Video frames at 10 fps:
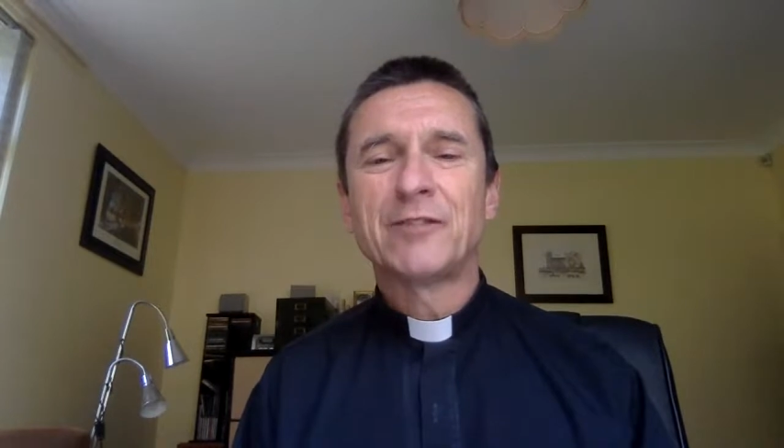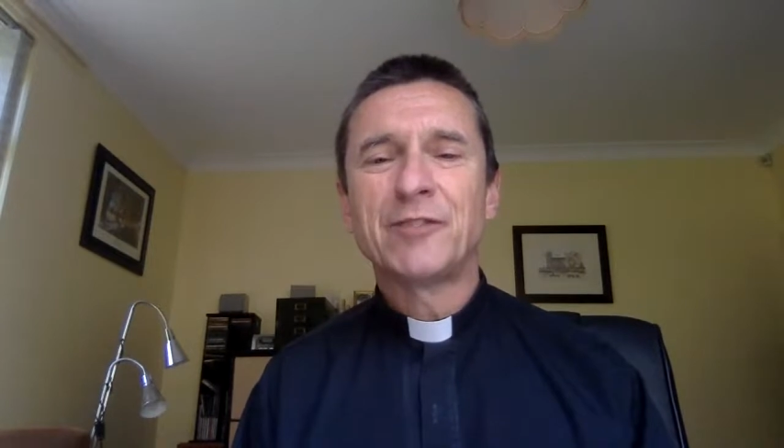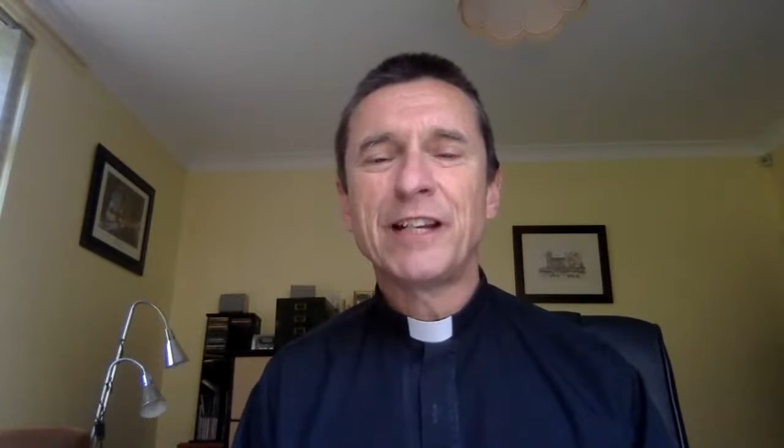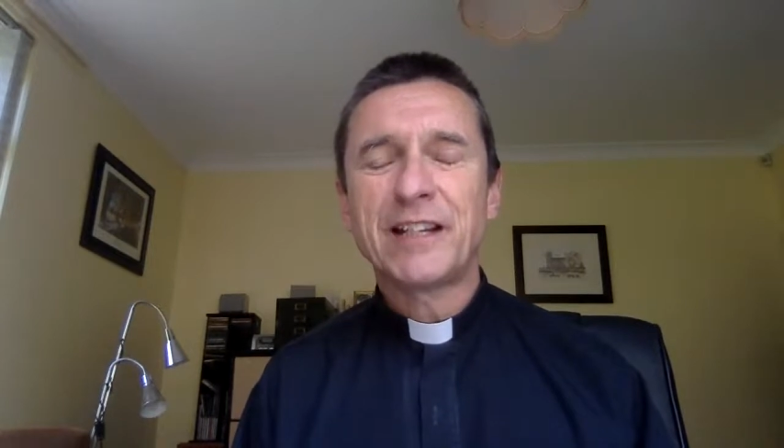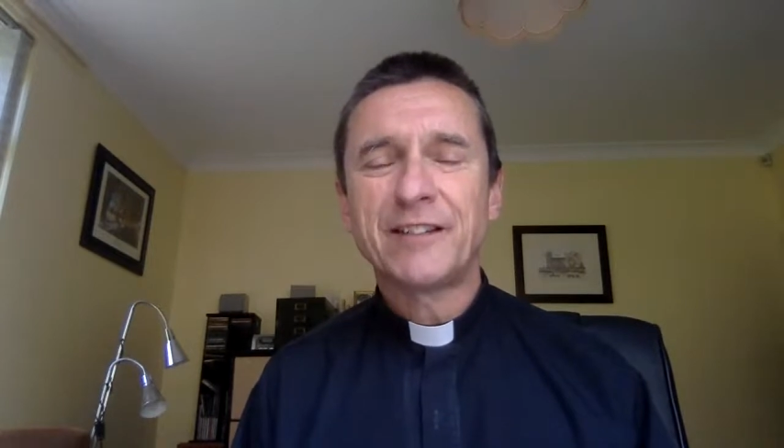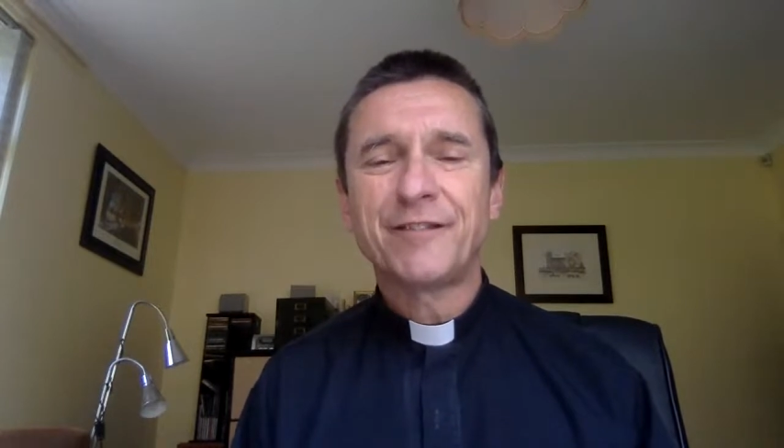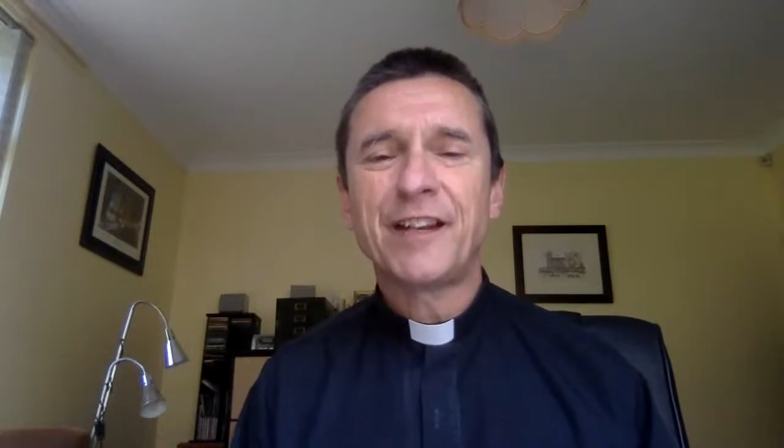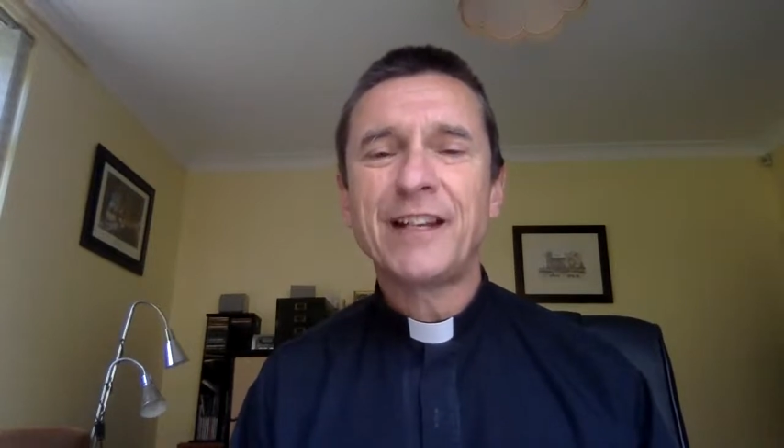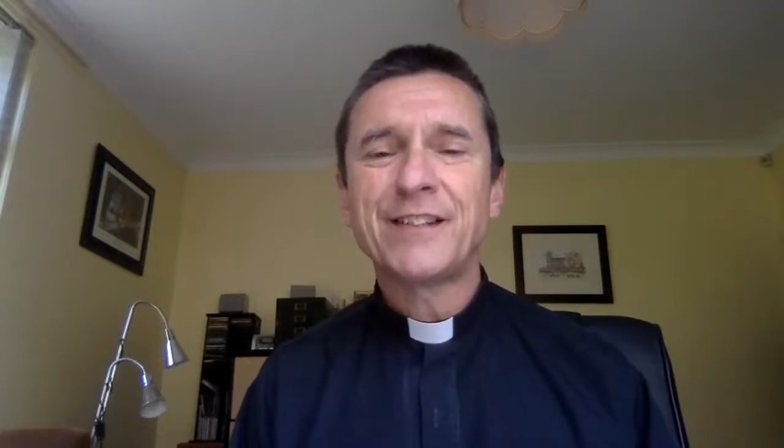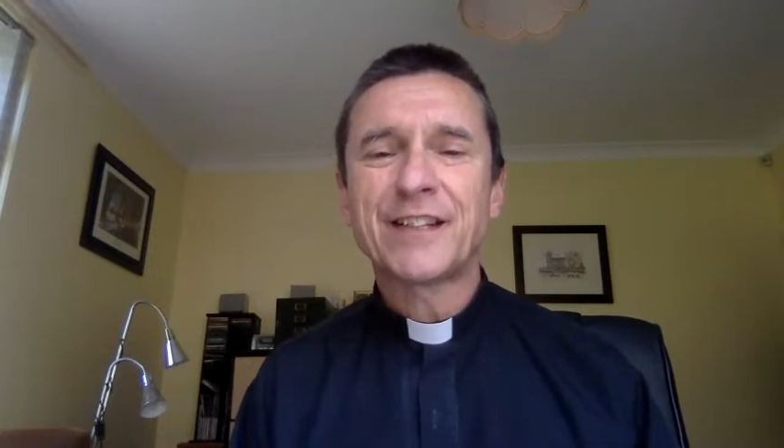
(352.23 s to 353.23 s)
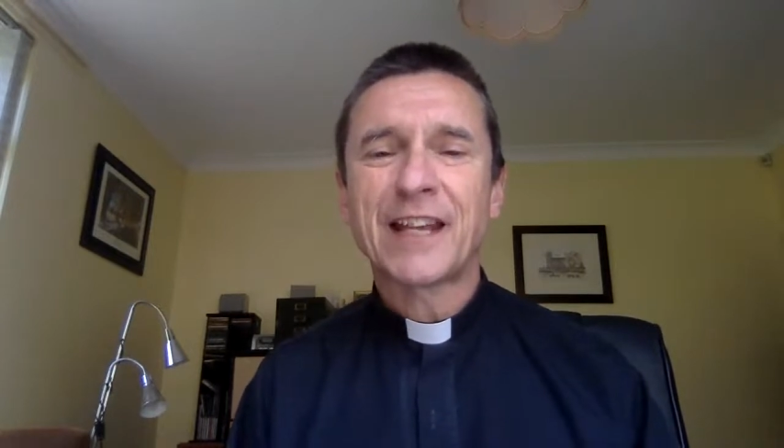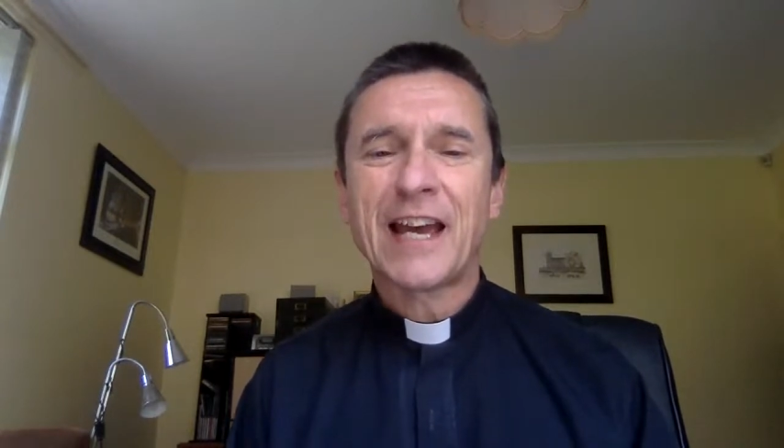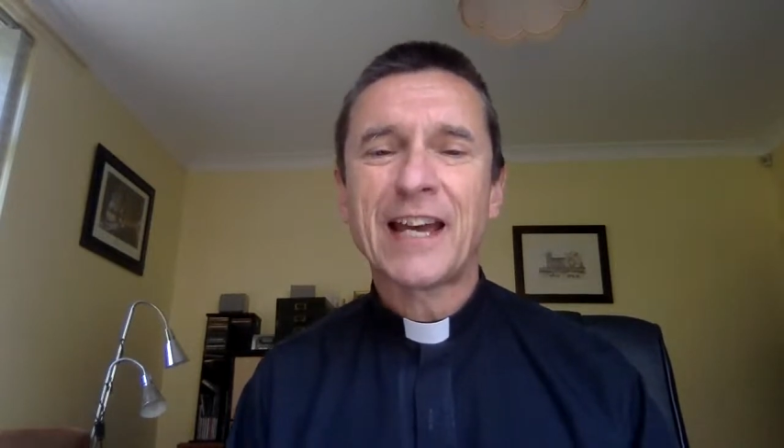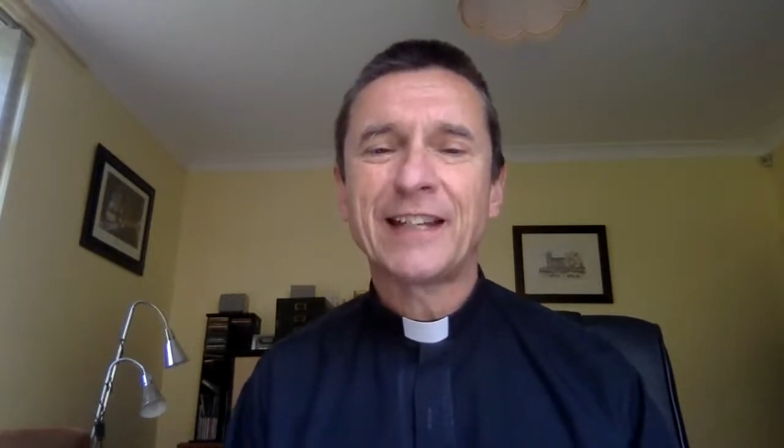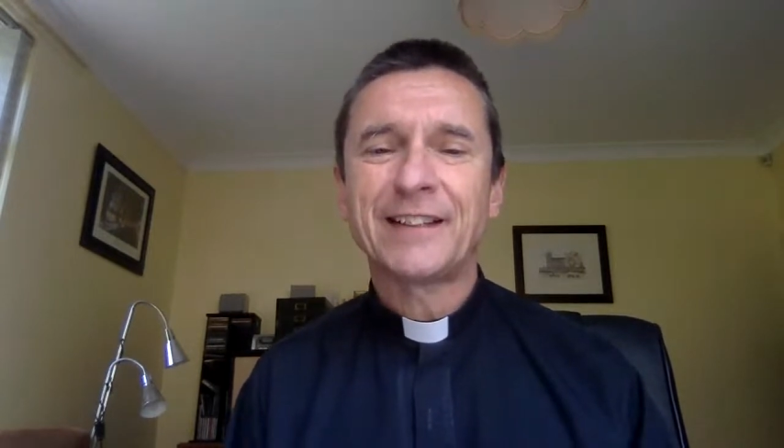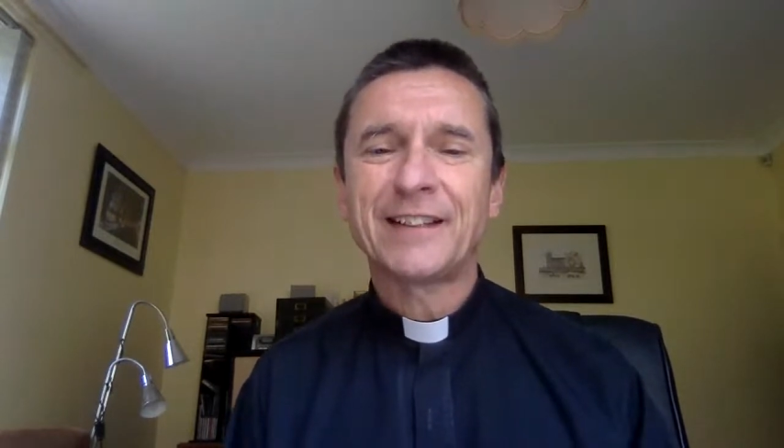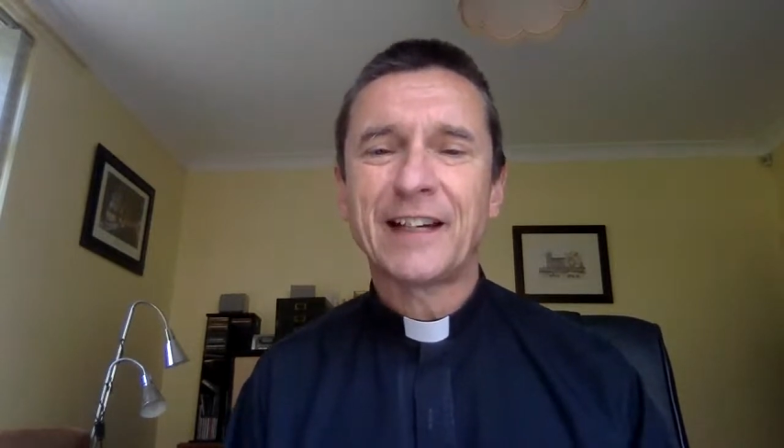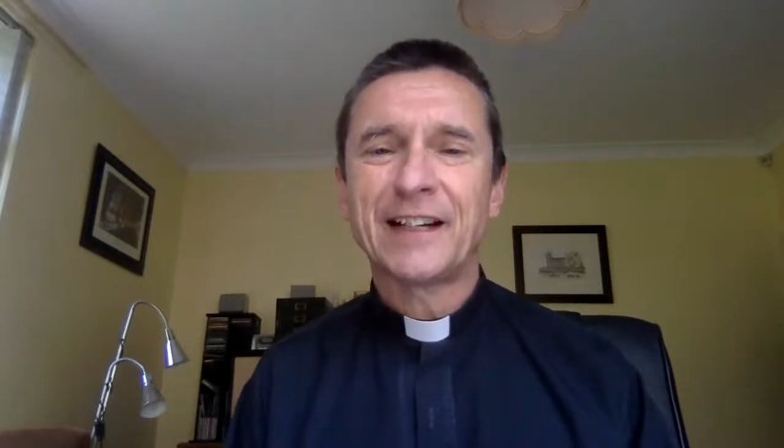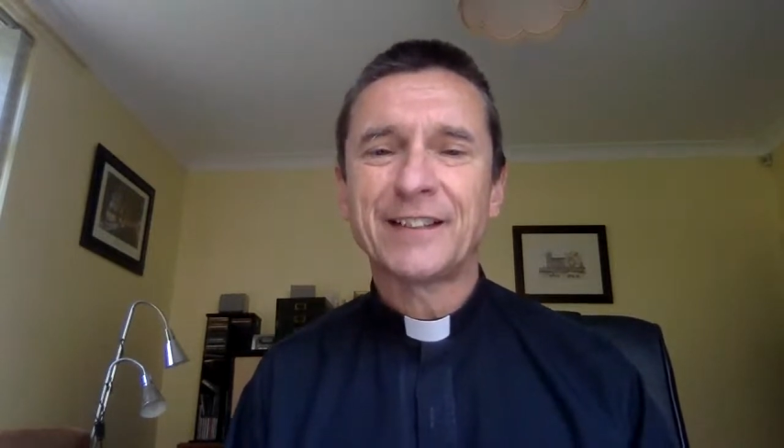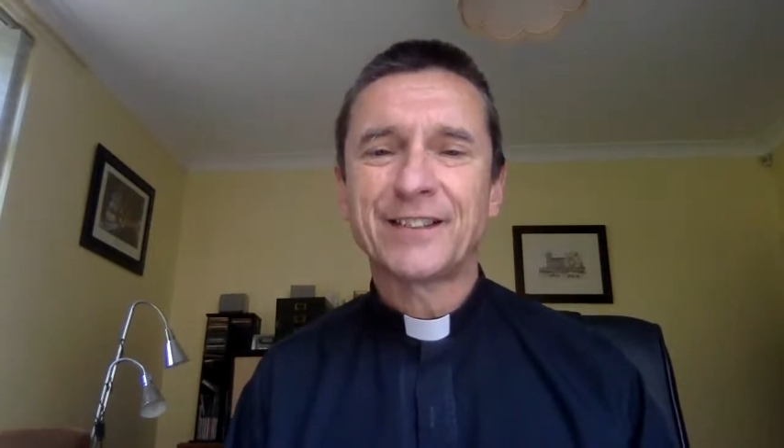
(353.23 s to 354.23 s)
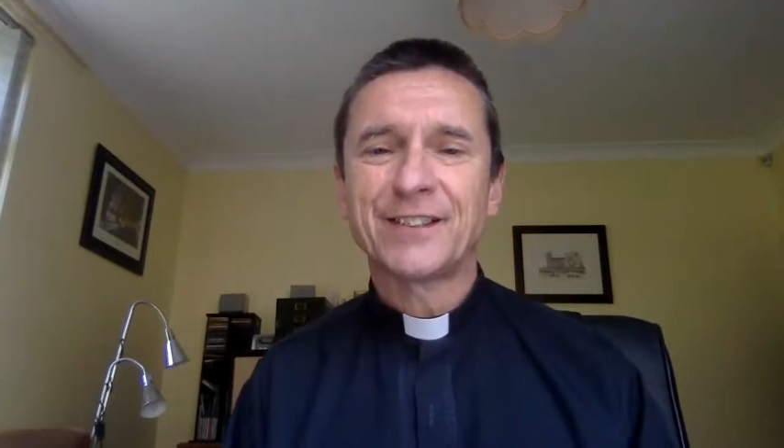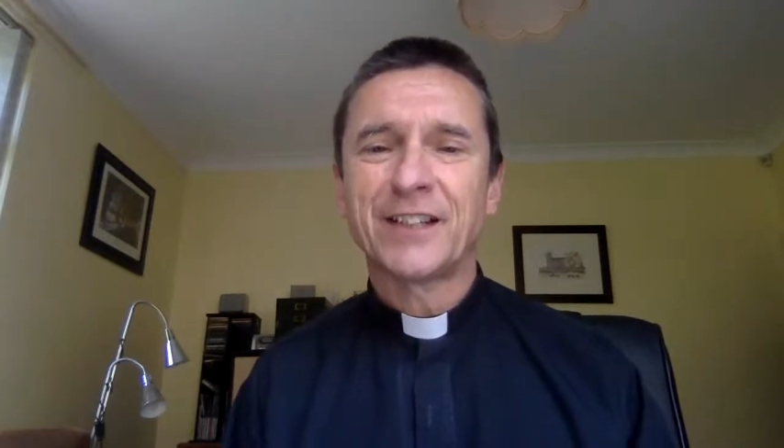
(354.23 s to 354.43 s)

reconvened again at